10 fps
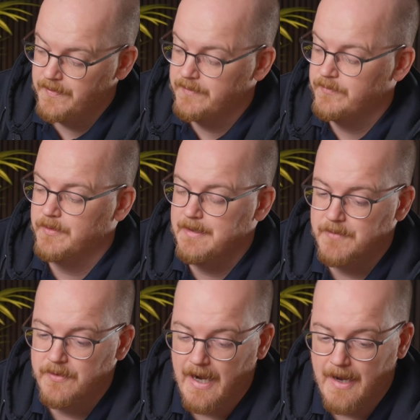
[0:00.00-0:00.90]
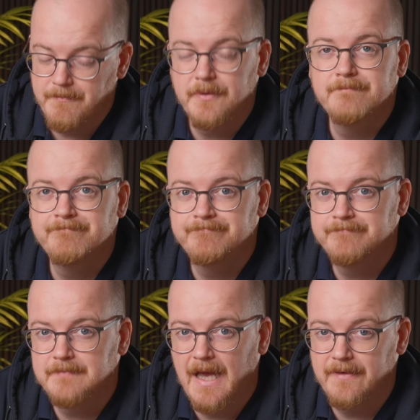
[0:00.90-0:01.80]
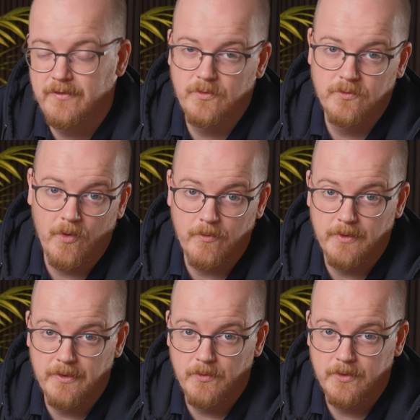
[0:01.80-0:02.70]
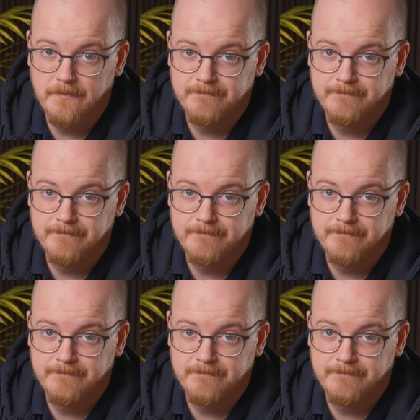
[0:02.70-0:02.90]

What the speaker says: the streamer app as you normally would.